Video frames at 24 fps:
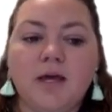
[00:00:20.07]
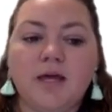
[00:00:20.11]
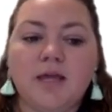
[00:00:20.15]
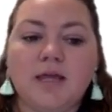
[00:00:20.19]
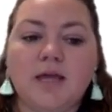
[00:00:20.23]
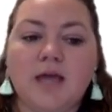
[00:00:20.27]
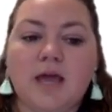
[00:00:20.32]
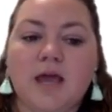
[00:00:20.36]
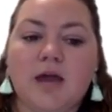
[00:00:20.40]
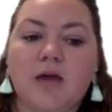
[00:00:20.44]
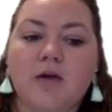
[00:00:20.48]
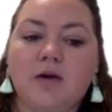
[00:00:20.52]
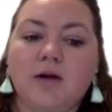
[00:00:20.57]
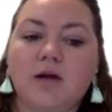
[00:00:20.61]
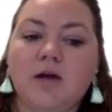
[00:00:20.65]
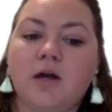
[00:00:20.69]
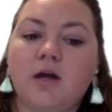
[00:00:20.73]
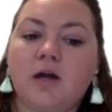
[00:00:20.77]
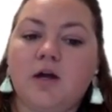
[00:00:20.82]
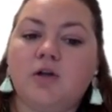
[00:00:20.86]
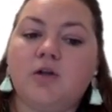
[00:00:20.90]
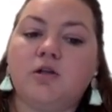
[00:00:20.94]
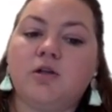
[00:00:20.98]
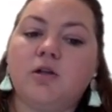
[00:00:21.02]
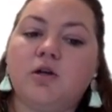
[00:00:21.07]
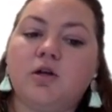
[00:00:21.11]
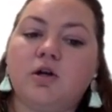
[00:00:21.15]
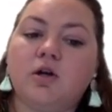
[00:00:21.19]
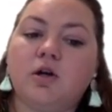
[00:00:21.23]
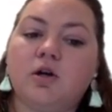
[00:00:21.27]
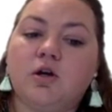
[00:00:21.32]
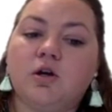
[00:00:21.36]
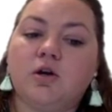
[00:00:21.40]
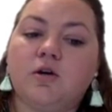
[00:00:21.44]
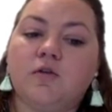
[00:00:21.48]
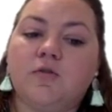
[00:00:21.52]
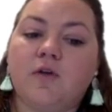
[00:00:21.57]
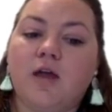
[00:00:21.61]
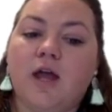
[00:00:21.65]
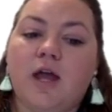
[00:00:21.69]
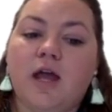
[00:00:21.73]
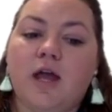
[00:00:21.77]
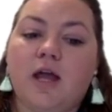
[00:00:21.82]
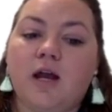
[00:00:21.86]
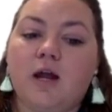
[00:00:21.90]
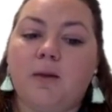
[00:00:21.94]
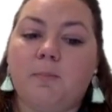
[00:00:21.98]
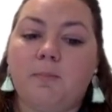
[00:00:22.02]
The area under the curve
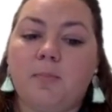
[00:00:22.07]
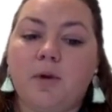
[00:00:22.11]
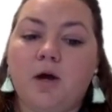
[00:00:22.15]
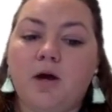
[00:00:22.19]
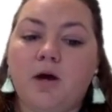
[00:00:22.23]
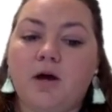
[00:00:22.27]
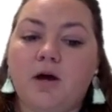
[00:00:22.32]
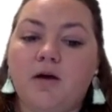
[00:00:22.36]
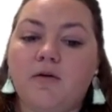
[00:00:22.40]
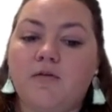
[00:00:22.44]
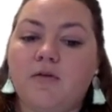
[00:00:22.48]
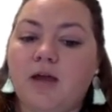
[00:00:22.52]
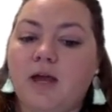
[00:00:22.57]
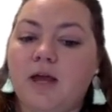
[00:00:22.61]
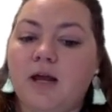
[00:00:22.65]
and above